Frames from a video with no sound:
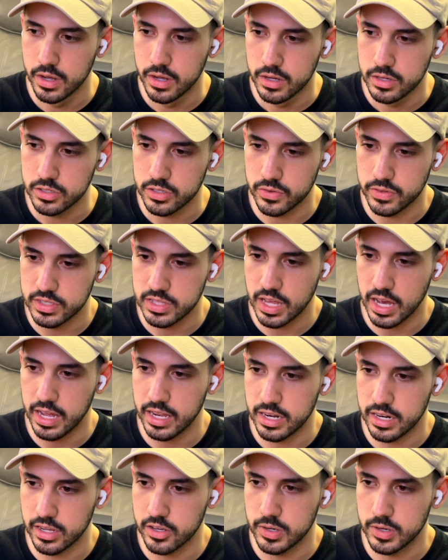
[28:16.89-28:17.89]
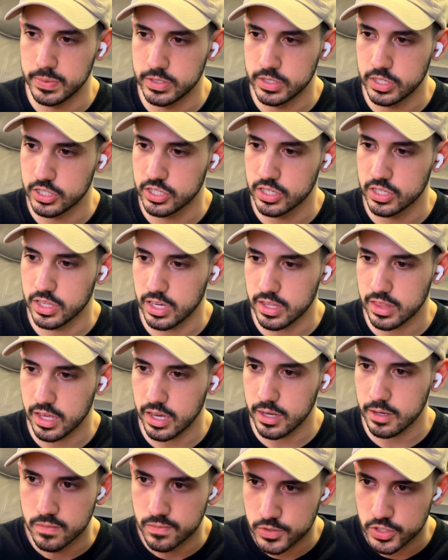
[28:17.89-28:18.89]
so he's not in a good position like
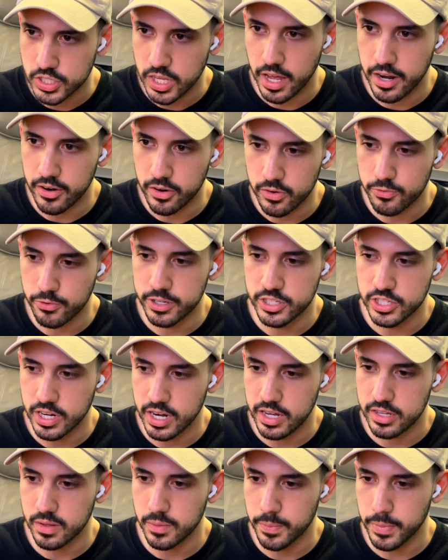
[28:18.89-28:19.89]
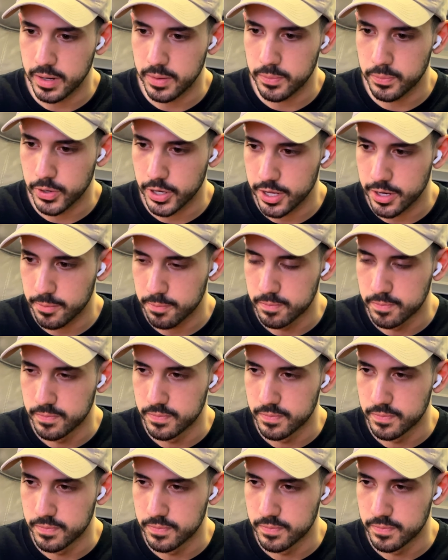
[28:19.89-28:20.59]
that. Misato reaching out to Pen-pen.